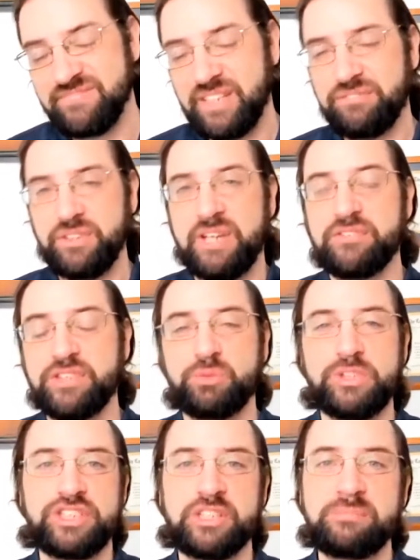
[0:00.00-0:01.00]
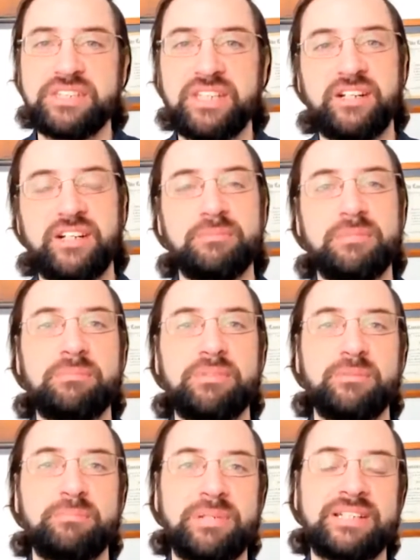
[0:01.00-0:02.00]
If you have a Swiss subsidiary, maybe
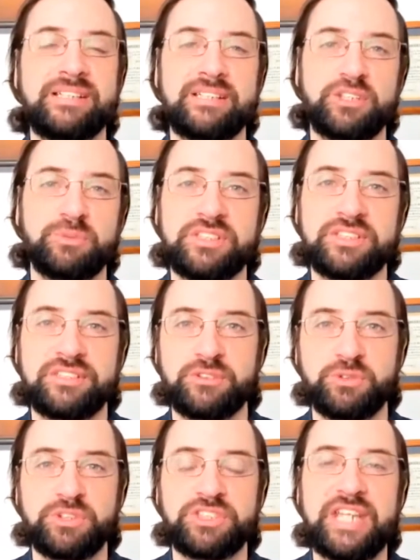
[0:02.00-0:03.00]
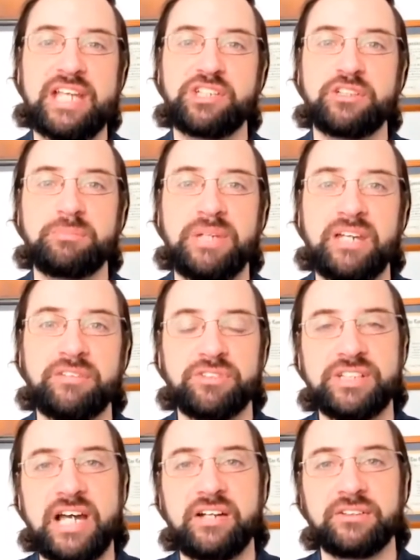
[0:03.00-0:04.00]
you bid at the Swiss National Bank for
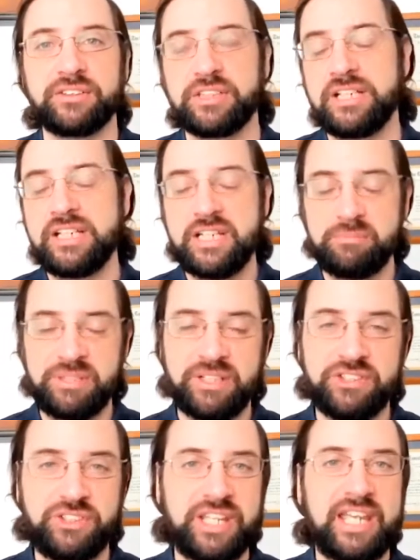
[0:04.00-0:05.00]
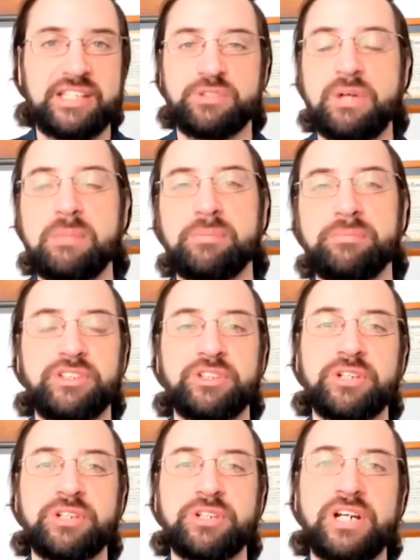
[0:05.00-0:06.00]
dollars because you can't swap them into
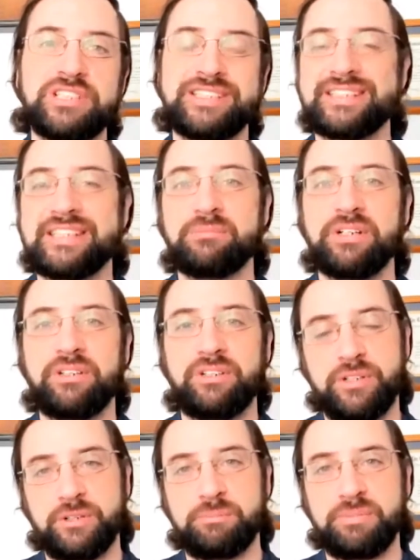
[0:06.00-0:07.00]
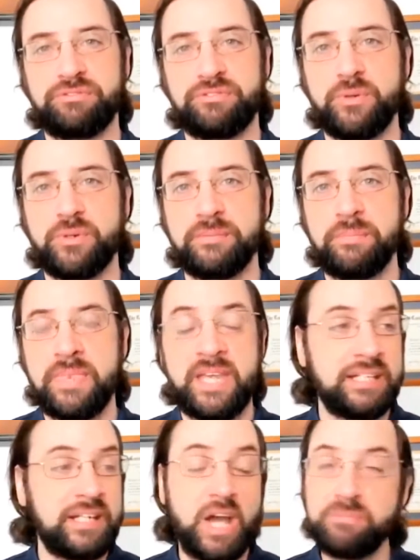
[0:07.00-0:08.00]
treasuries at the same rate you could before.
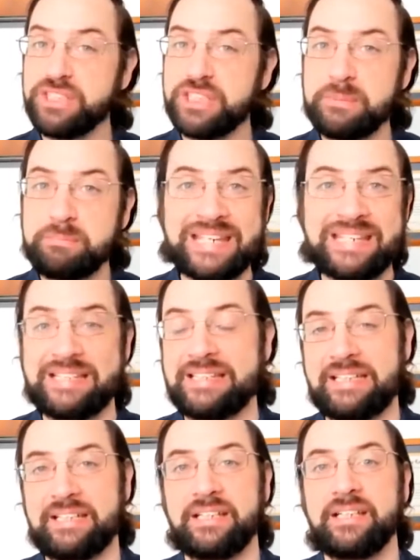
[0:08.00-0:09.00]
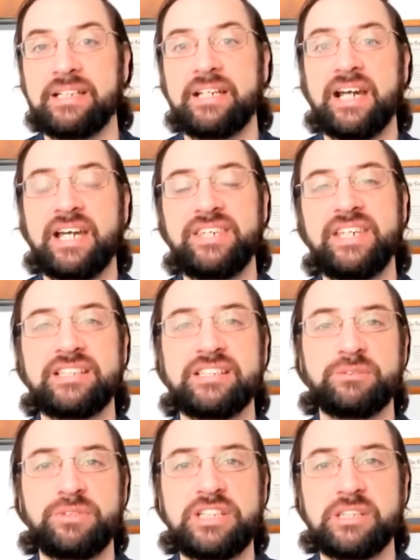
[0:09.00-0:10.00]
Now, I'm just speculating. I think it's
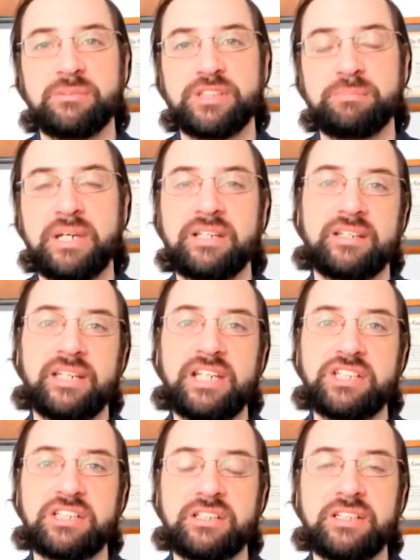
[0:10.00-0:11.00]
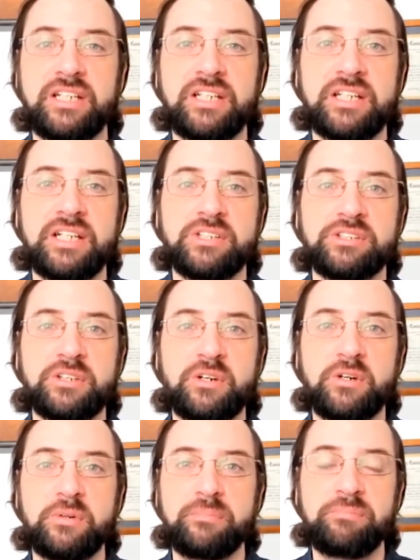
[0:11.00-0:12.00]
a reasonable speculation.
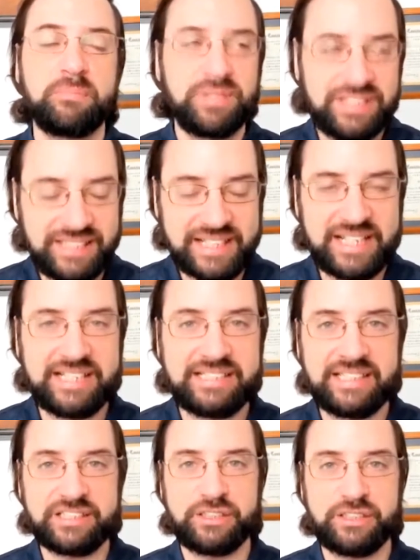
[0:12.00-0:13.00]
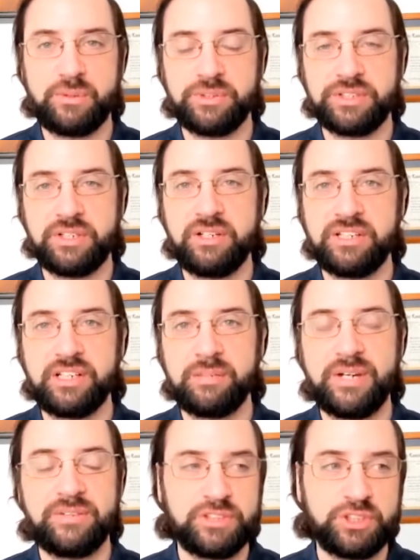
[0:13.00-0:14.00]
So, but in the context of what we're talking
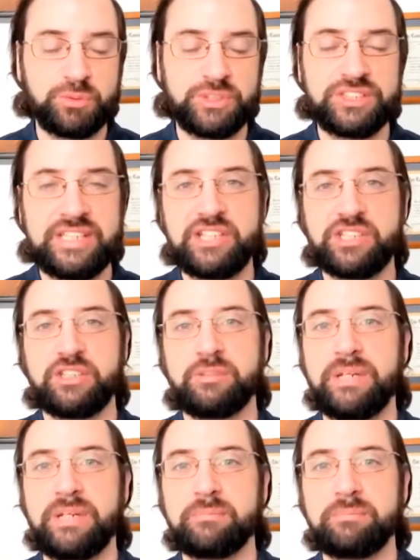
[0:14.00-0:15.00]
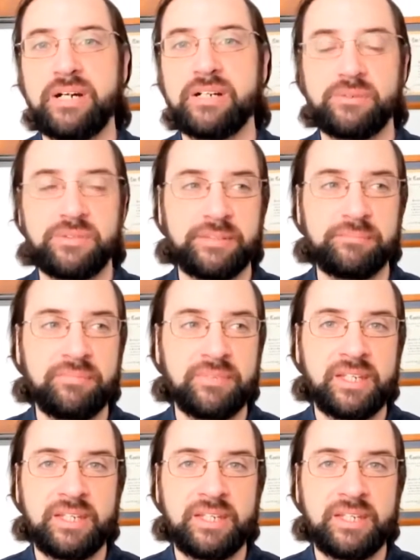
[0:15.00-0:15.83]
about, the Swiss National Bank borrowing,